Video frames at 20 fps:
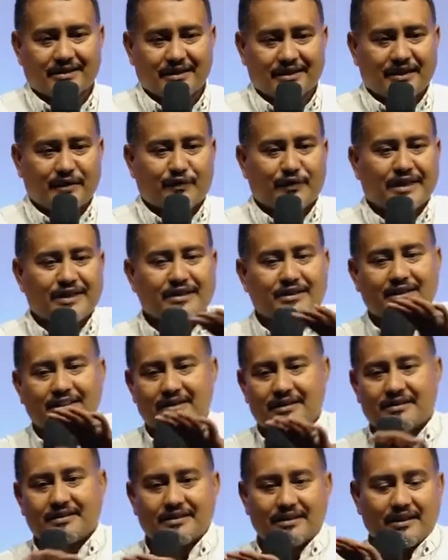different
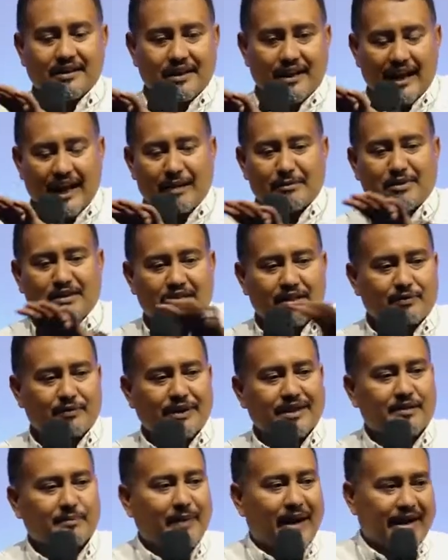
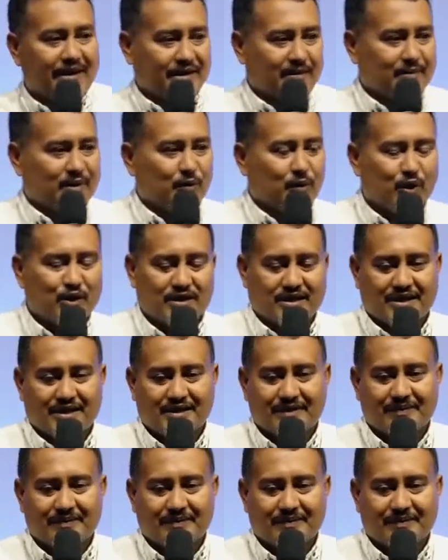part of the world.